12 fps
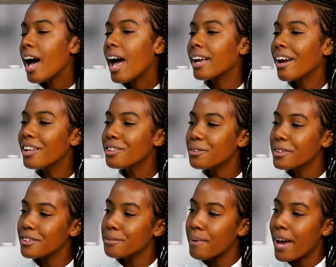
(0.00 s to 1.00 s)
I got to
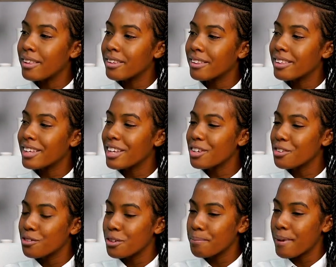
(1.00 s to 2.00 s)
expand on the
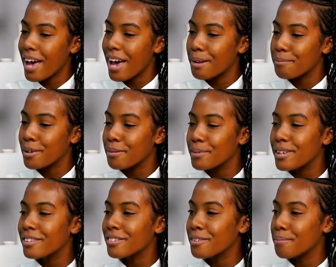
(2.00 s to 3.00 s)
history part, but
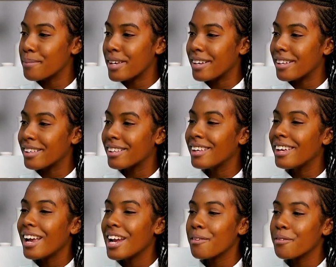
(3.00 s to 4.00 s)
because of the bell,
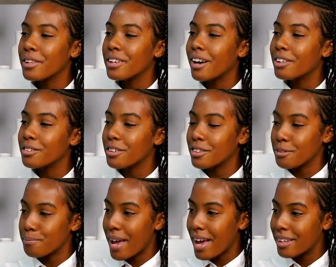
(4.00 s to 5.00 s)
I never really got to
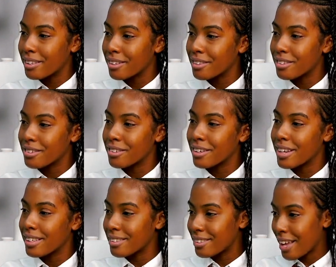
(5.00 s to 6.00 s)
expand on the sun
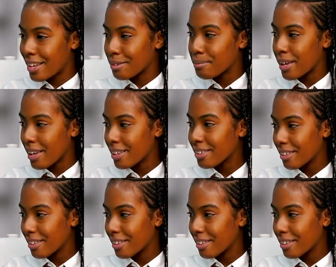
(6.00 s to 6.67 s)
and sand part.